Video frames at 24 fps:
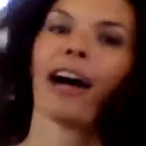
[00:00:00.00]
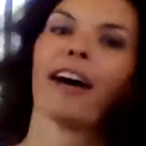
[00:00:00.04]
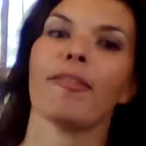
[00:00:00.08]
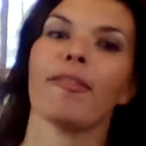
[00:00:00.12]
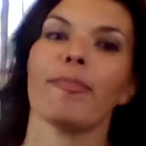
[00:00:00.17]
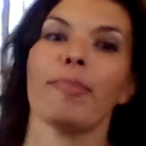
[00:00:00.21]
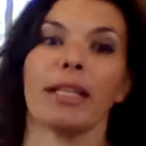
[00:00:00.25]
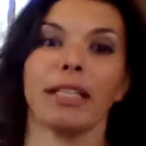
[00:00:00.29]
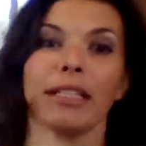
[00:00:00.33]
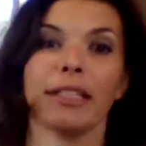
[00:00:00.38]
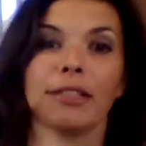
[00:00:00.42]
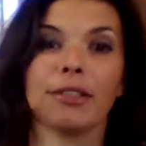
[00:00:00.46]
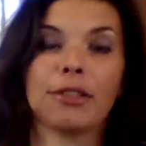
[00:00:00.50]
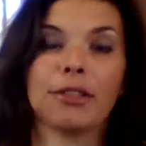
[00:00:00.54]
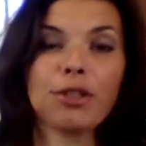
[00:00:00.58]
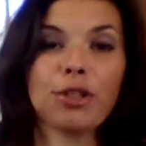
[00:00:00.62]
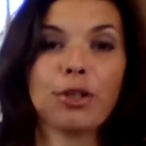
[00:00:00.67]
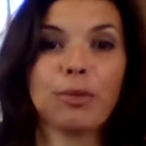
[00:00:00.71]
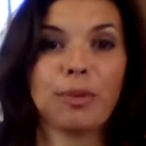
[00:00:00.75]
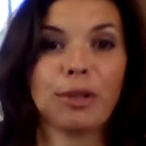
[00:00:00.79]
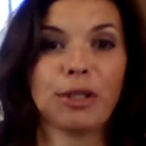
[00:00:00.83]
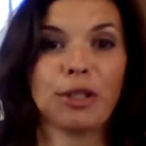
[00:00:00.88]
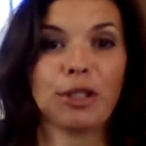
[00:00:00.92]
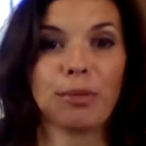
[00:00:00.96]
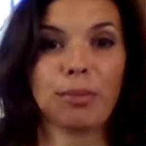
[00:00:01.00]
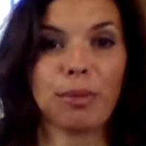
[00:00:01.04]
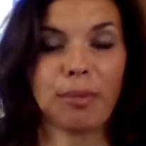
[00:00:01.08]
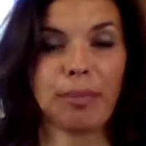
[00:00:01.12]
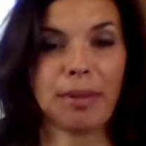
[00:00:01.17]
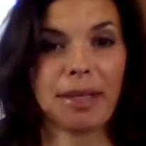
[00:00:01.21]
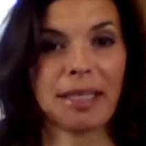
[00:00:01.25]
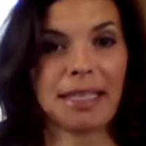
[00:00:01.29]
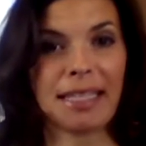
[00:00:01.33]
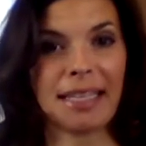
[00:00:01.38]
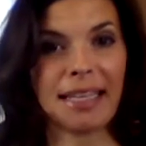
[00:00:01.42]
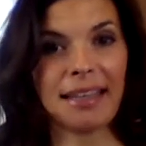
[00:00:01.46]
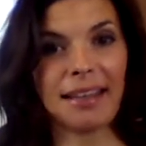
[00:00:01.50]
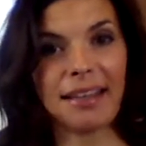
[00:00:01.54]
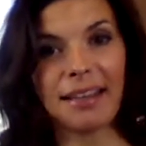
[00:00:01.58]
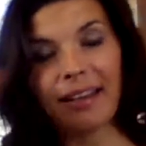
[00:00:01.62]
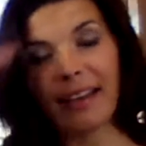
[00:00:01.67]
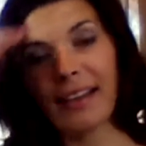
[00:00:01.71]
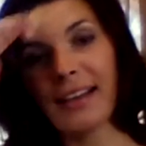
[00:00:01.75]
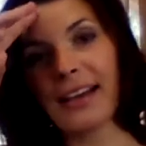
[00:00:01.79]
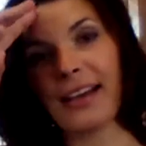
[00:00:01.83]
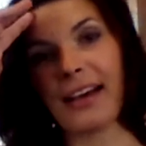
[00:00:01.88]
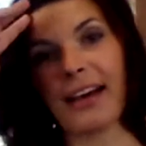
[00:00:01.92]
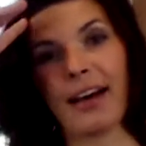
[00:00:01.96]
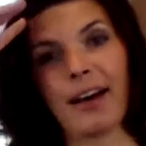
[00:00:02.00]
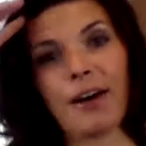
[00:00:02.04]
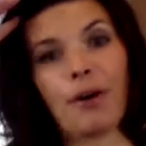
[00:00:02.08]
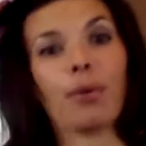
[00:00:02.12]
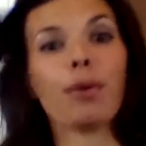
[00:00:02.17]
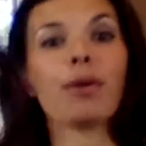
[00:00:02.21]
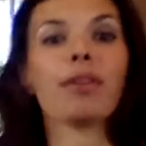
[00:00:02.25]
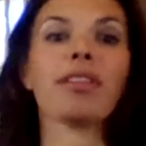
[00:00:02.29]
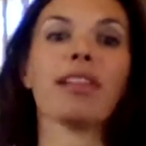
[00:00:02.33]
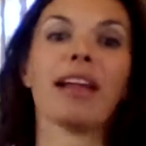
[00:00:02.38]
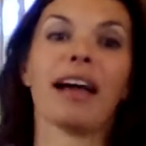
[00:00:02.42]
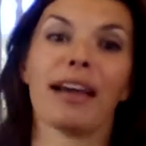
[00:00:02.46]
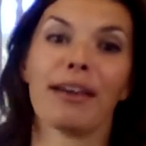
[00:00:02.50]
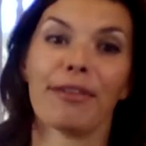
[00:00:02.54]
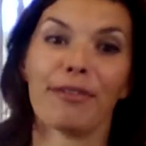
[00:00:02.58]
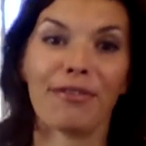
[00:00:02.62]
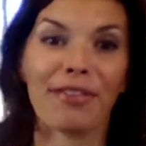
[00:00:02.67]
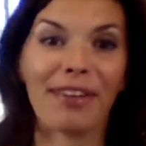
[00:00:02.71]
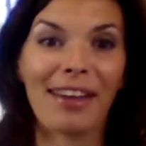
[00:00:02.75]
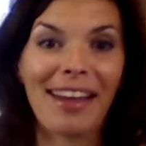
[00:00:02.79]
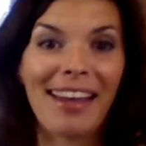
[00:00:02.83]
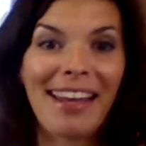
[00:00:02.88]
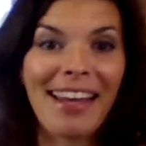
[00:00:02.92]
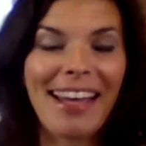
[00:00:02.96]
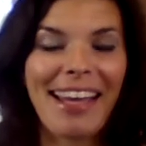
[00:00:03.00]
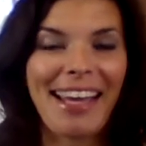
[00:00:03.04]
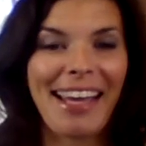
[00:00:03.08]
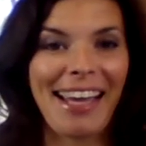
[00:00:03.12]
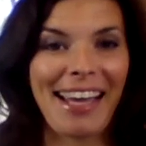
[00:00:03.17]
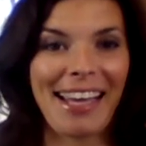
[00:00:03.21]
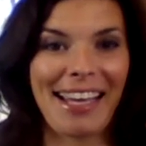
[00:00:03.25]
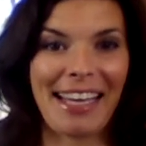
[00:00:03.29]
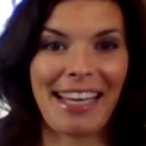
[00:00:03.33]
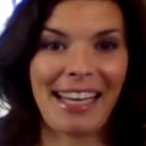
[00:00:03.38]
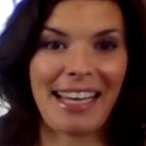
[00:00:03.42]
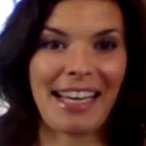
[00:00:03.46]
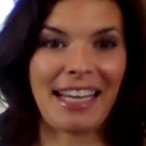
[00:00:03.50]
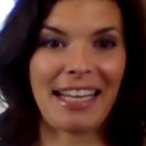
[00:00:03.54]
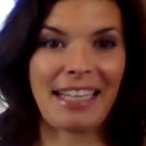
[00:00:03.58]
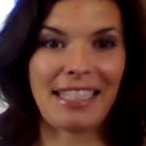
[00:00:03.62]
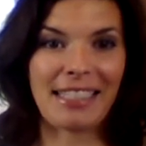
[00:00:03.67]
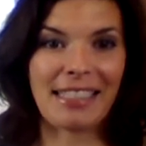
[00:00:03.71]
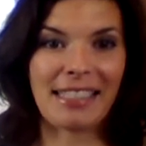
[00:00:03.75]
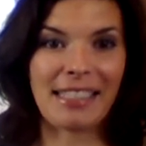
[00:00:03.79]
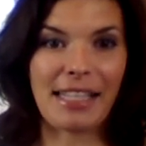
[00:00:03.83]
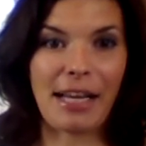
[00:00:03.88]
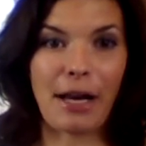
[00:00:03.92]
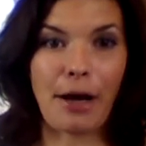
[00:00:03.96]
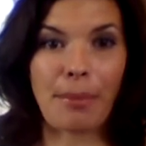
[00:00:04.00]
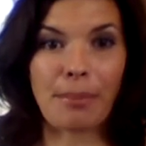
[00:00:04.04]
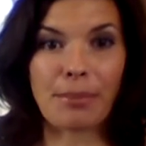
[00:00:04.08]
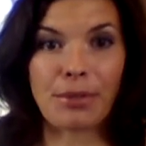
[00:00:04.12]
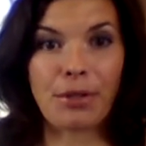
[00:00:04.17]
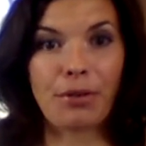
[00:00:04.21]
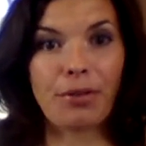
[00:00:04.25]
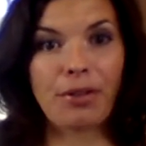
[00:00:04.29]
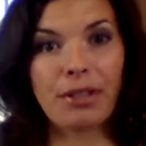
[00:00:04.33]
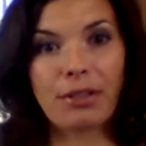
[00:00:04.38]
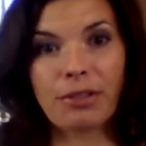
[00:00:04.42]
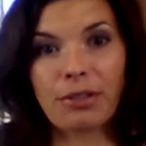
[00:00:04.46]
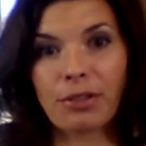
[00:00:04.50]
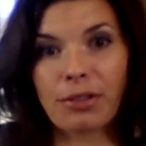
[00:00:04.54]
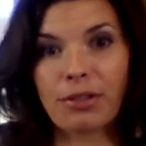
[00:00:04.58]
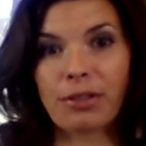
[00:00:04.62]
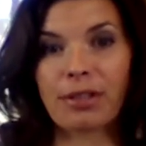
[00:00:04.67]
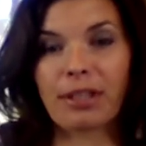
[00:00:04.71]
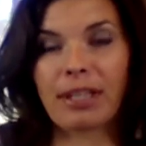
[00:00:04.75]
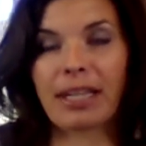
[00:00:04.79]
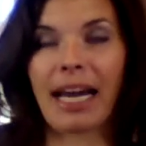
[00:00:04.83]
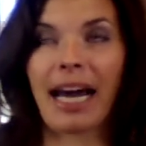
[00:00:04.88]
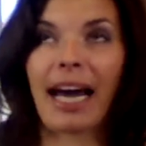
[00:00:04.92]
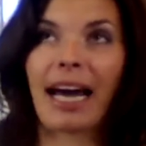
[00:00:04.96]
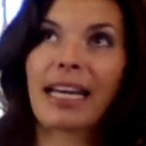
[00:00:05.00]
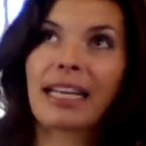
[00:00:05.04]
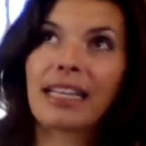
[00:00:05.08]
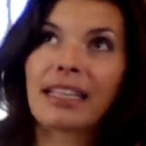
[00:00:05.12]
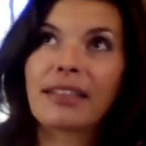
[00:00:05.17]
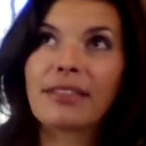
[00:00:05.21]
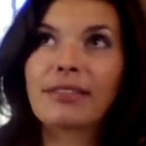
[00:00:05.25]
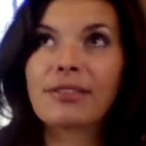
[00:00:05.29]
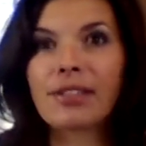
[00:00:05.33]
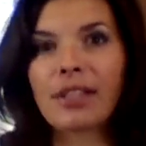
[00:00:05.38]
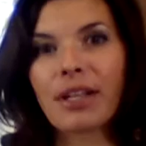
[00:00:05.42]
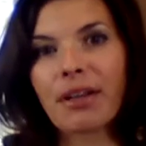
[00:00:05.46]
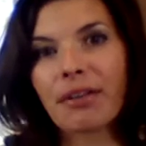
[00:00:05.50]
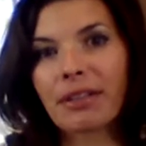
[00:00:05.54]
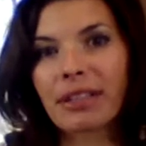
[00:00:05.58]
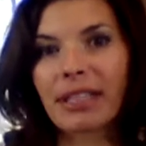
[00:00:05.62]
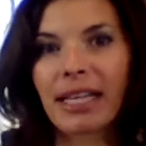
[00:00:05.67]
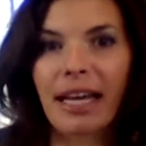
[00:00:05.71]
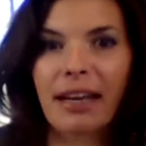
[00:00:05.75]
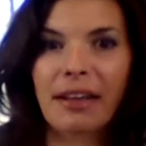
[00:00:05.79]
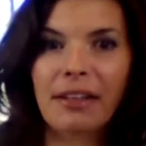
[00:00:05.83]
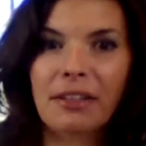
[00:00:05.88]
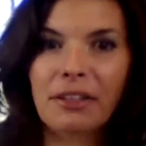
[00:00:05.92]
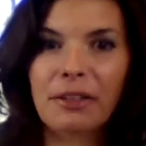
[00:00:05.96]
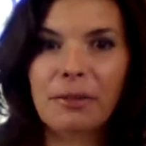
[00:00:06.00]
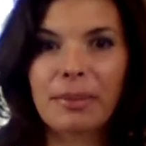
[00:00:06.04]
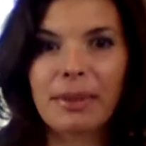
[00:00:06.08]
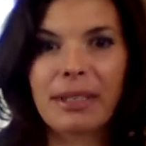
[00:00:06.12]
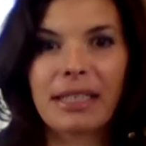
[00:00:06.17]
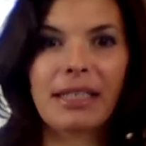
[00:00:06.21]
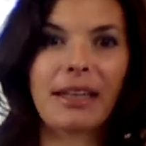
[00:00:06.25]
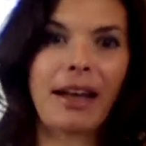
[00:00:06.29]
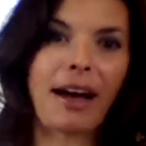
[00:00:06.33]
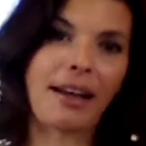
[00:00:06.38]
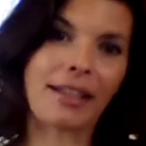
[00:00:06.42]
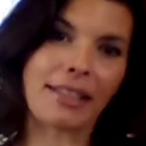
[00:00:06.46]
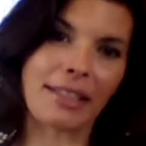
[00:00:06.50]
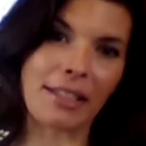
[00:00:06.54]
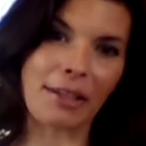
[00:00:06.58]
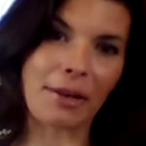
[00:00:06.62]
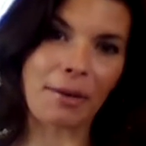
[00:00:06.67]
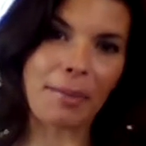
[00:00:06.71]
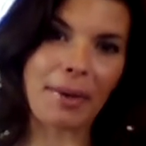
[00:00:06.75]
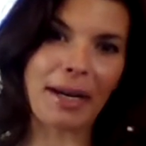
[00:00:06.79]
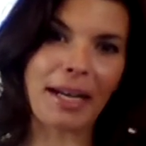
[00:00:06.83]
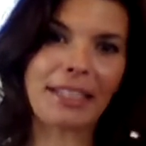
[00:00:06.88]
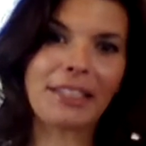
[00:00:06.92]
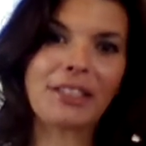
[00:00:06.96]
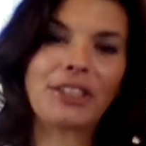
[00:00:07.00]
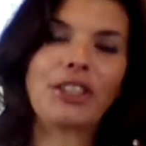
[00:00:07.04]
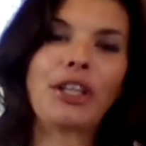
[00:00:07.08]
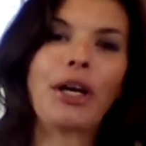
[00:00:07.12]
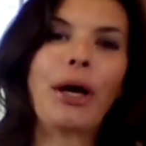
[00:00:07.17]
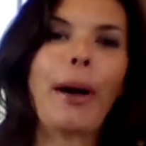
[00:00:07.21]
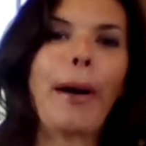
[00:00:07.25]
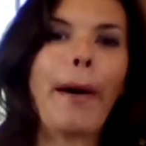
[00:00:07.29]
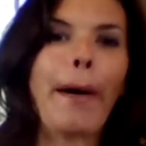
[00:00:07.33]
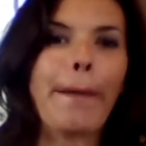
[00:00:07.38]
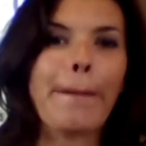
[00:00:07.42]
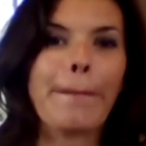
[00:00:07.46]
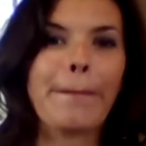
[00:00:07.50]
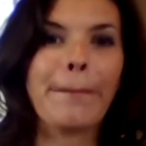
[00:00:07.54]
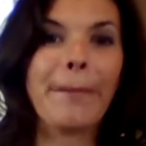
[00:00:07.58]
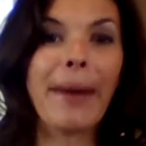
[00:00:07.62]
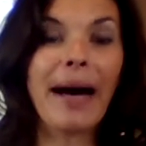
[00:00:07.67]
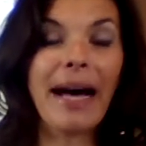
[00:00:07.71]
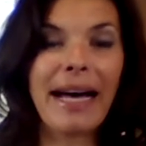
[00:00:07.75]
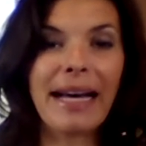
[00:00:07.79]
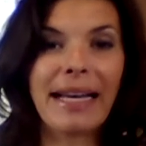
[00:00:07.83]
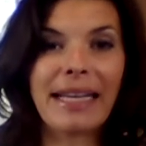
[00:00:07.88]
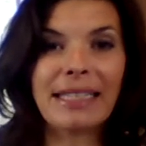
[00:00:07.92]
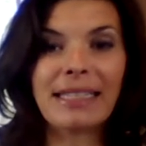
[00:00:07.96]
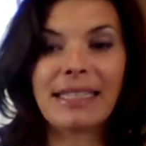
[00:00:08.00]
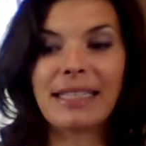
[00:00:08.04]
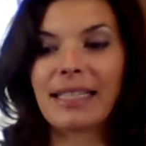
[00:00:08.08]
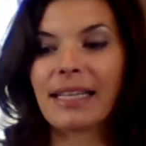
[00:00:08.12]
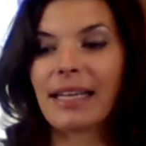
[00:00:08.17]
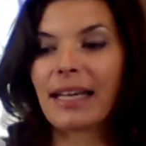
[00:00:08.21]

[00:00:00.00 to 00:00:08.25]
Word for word: I've been super, super busy uh, with life and um, so things are kind of slowing down a little bit, not so much, but